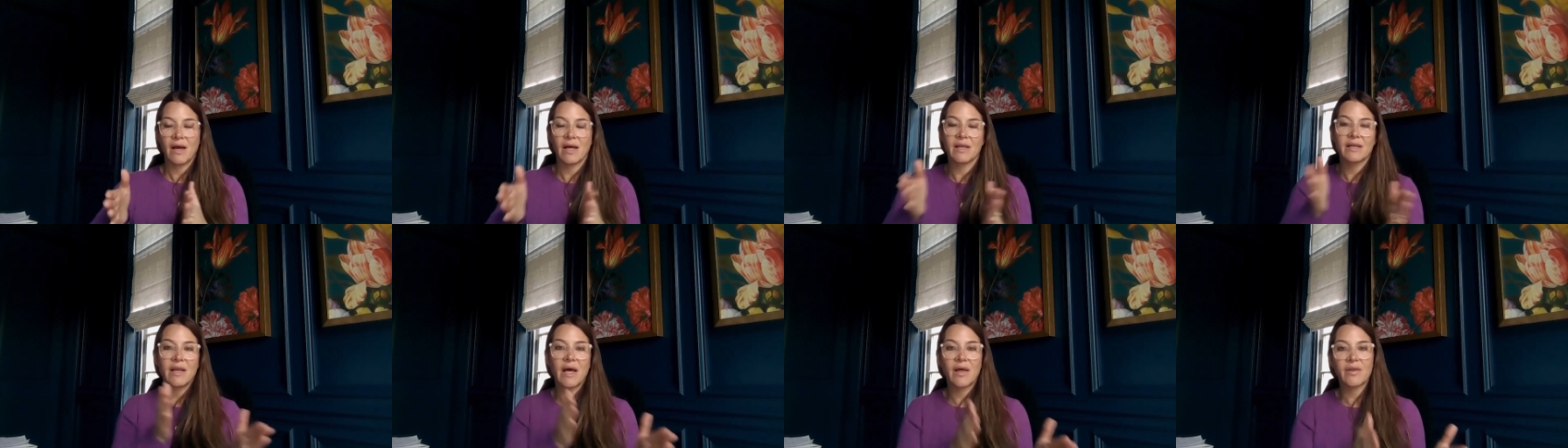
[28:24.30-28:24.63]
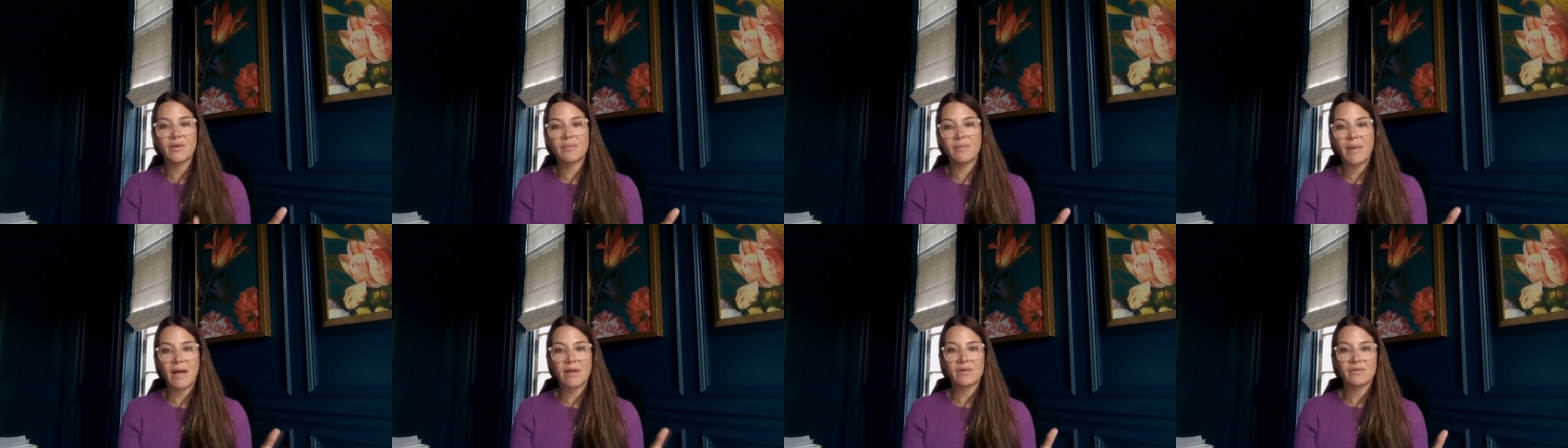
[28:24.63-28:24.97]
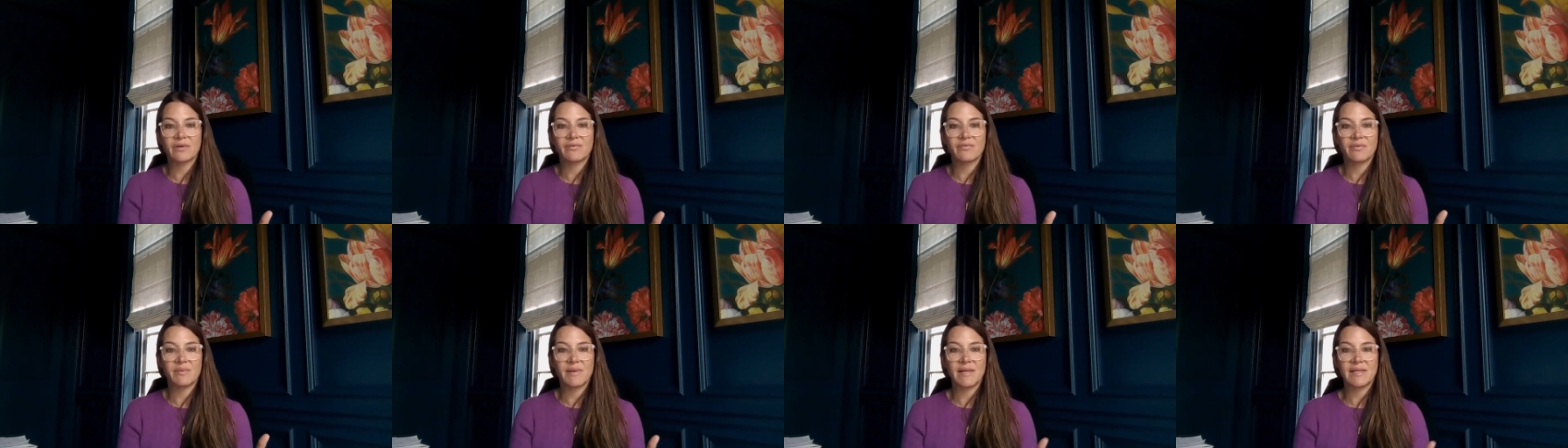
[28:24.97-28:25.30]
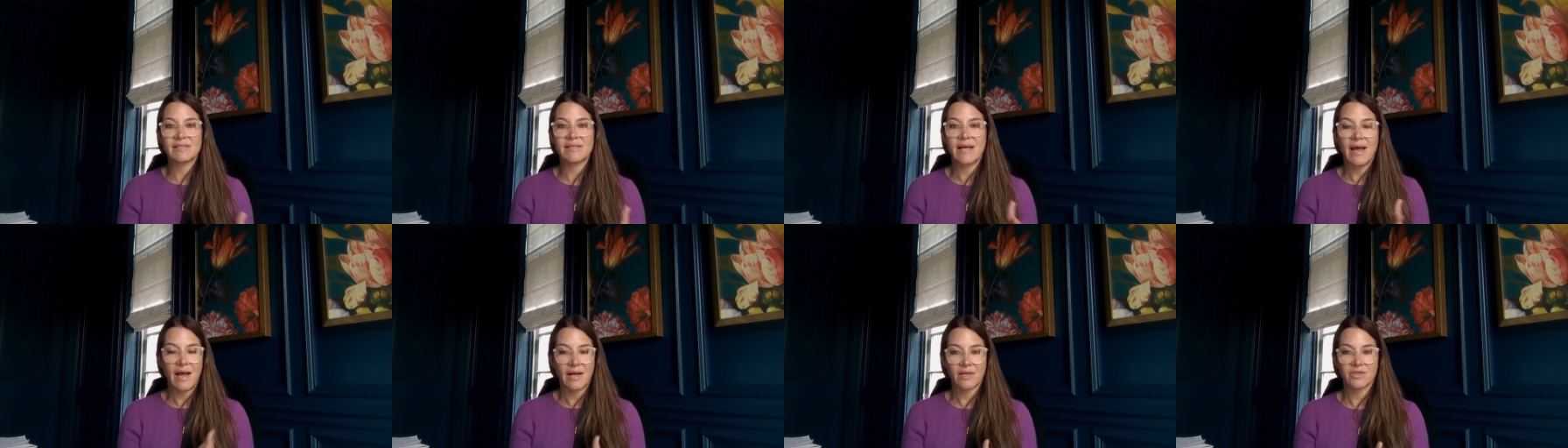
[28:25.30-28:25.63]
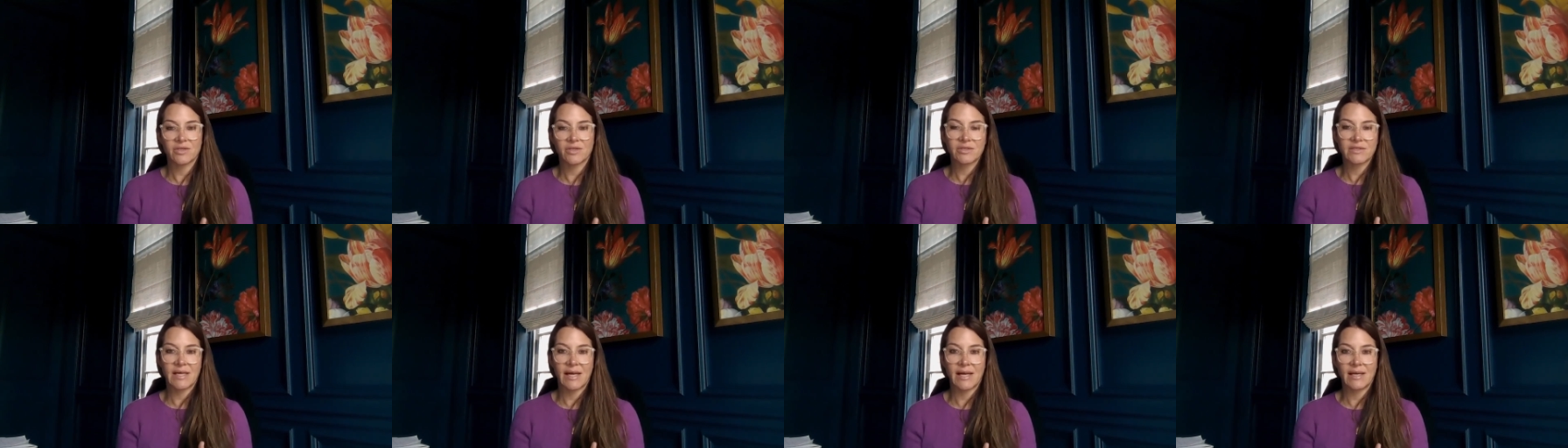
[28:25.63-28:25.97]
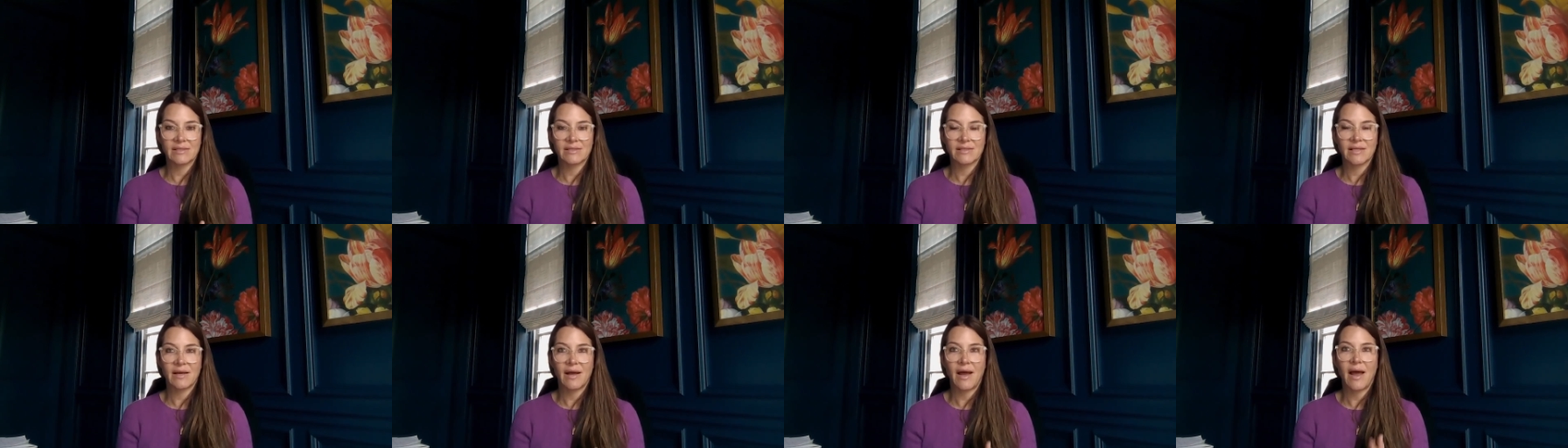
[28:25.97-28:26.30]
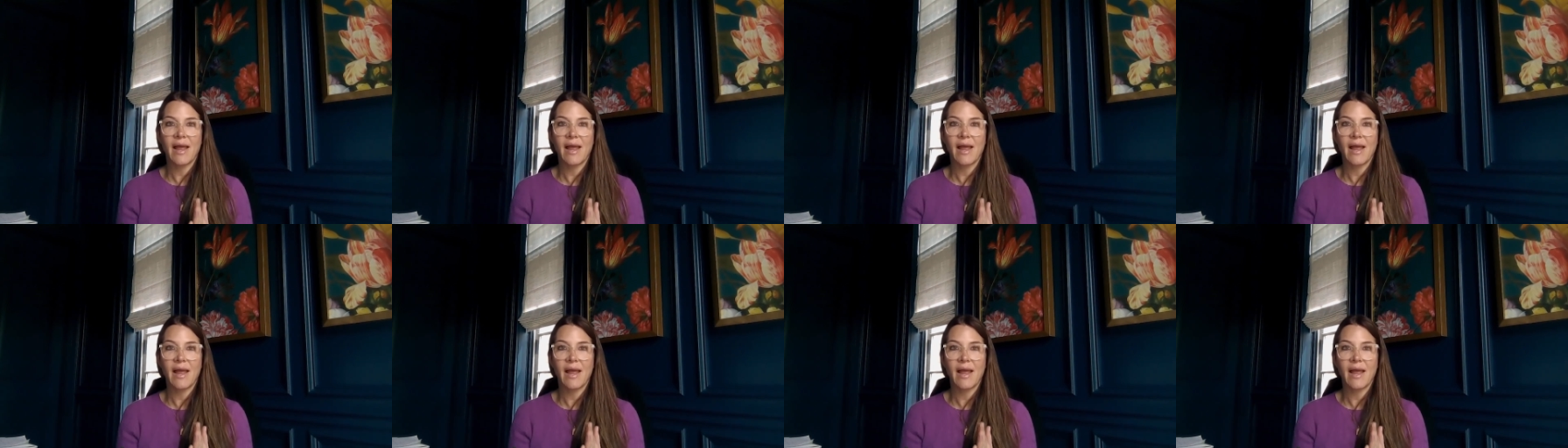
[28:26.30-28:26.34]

Another boundary for me is exercise.